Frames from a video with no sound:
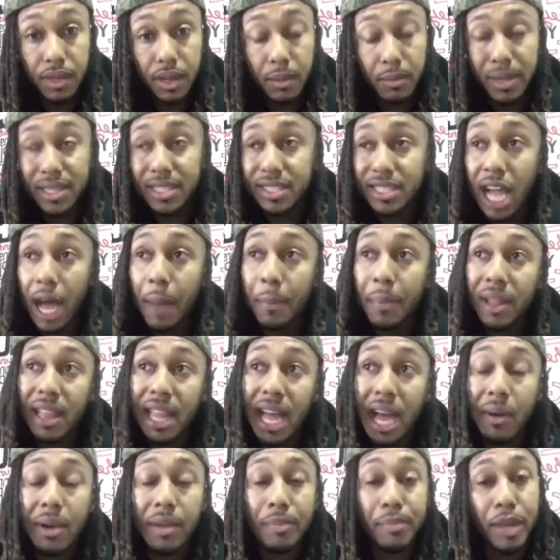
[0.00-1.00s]
But stop
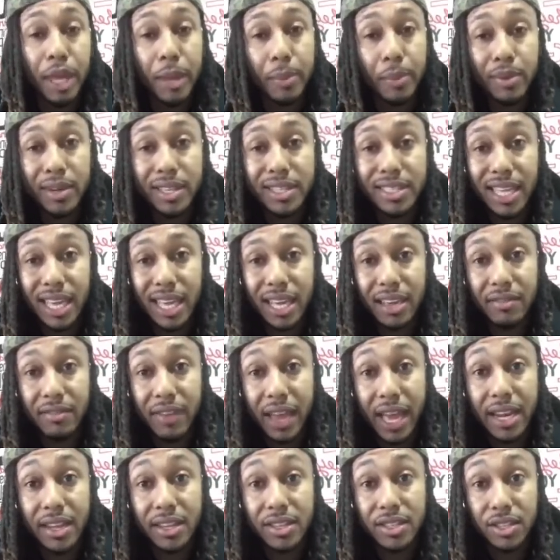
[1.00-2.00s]
allowing people to take
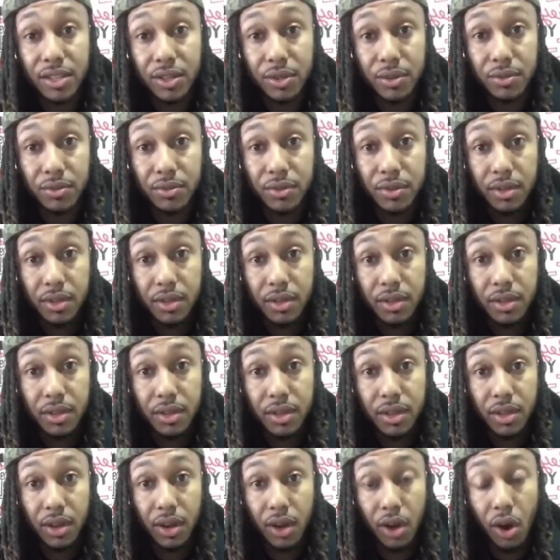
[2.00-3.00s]
advantage of you
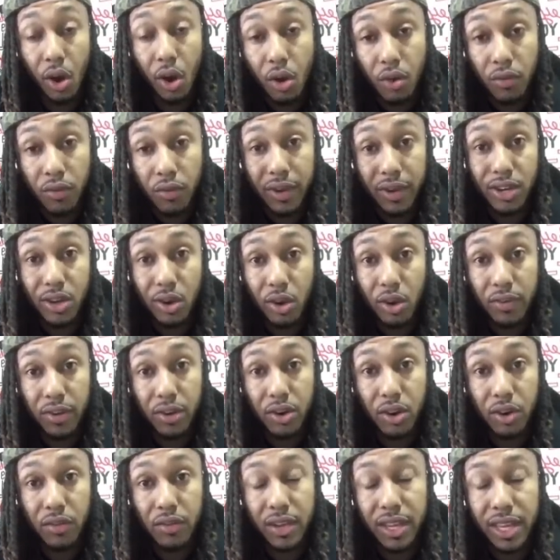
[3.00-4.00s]
over and over
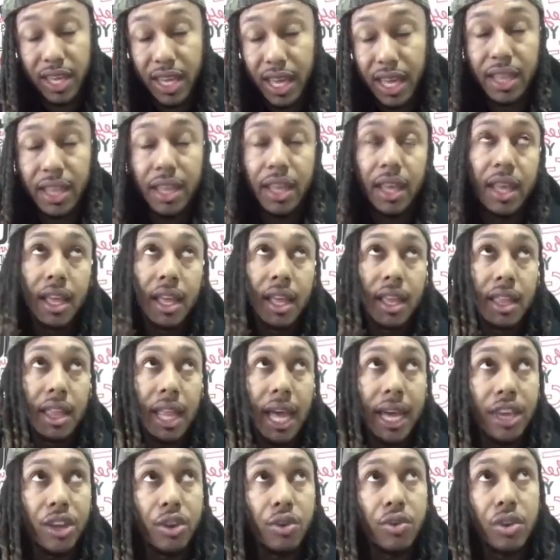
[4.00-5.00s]
and over again.
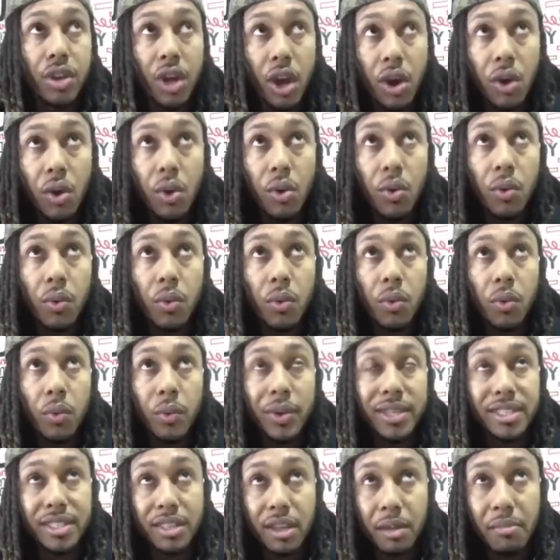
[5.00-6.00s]
Like, you know,
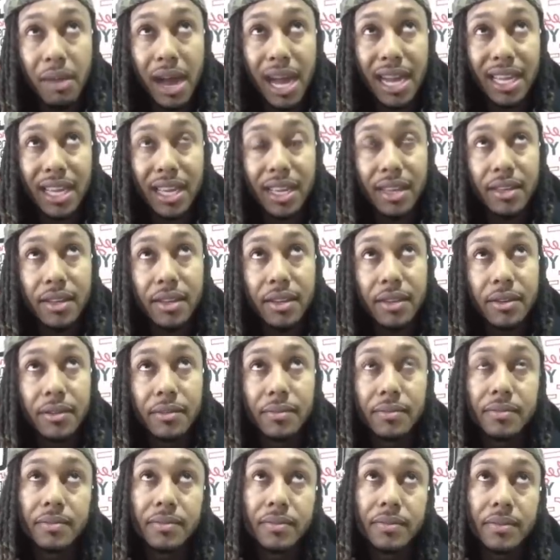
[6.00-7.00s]
when somebody
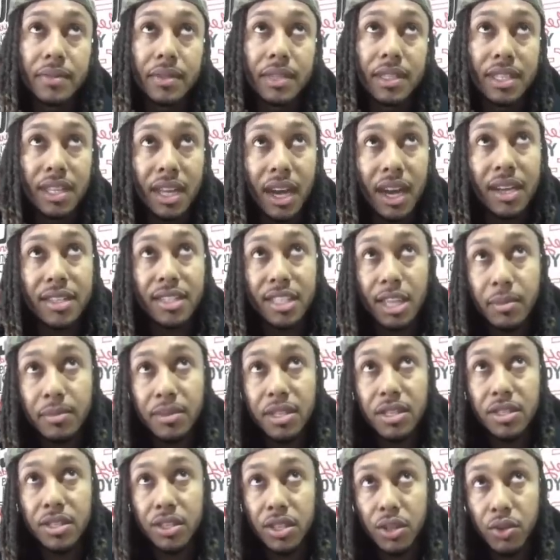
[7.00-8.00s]
does
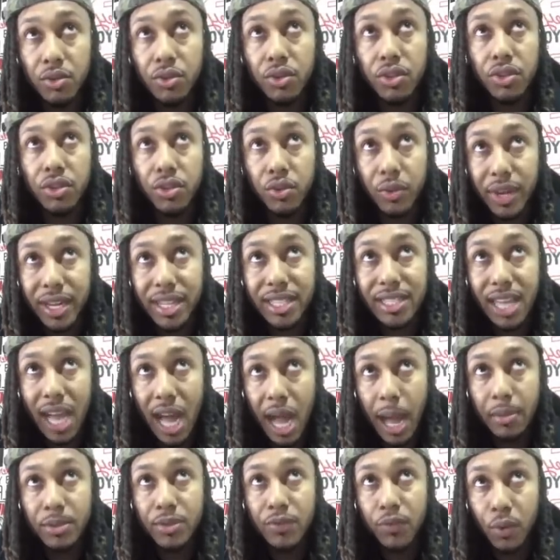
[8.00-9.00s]
something to you 3
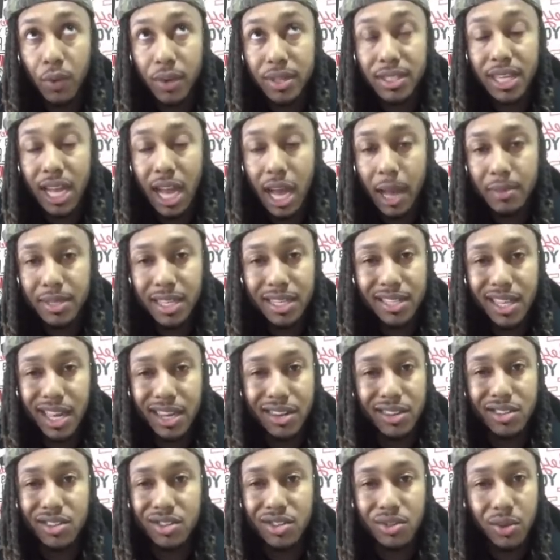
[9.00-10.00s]
times, 4 times, that's not
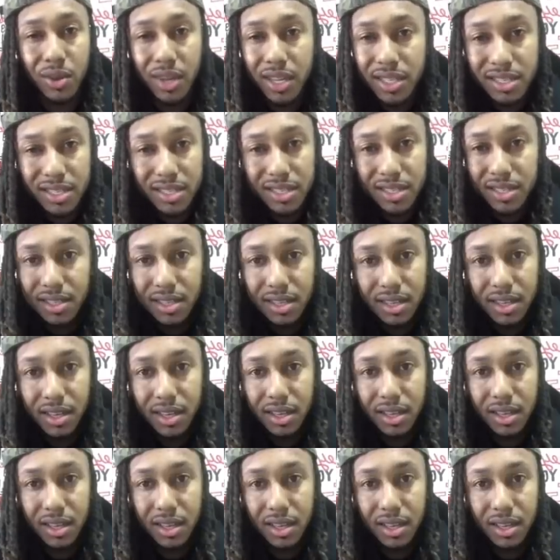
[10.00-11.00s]
a choice.
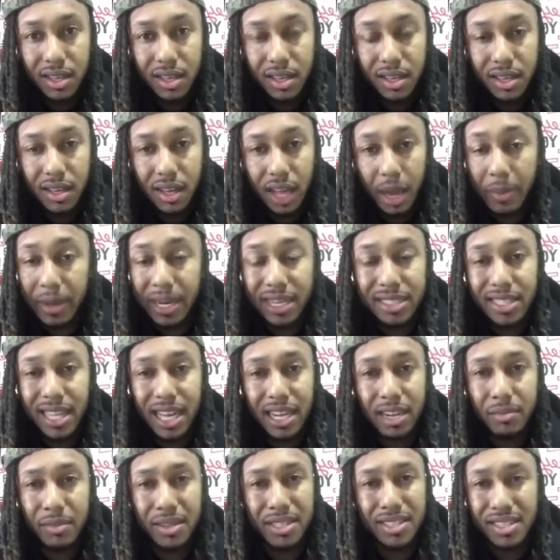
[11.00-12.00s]
I mean, that's
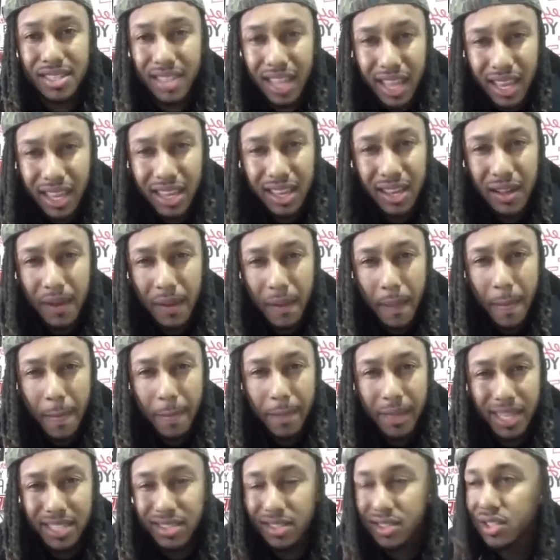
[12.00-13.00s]
not a mistake.
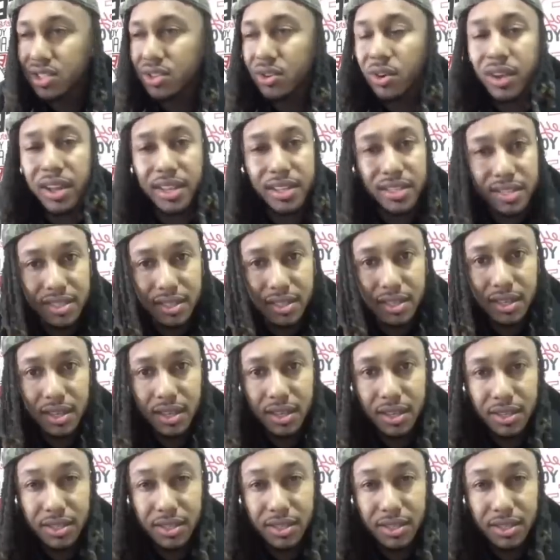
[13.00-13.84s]
That's a choice.